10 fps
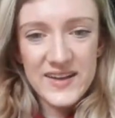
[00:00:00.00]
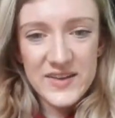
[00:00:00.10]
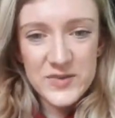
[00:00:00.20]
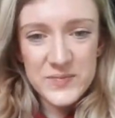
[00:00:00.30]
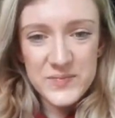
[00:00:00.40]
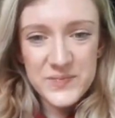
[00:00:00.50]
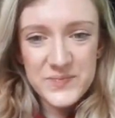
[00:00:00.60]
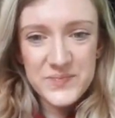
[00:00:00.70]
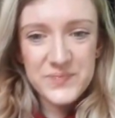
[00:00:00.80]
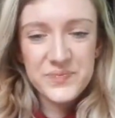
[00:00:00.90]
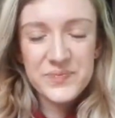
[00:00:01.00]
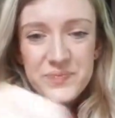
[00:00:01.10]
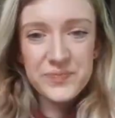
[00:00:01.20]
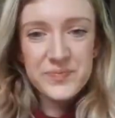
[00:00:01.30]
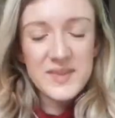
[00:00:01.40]
you can visit them.
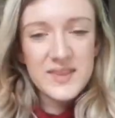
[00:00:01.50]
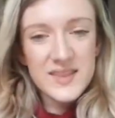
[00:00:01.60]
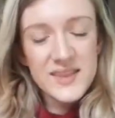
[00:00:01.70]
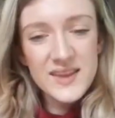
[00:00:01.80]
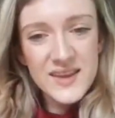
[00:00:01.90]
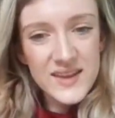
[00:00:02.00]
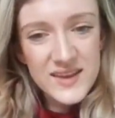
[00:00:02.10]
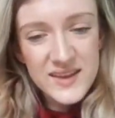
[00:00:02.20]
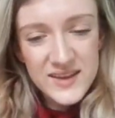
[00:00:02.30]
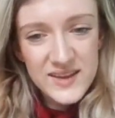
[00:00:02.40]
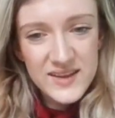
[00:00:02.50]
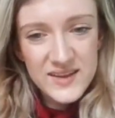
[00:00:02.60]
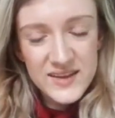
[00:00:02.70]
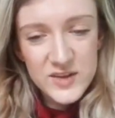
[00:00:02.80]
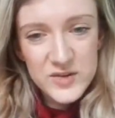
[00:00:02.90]
And inside, they are amazing.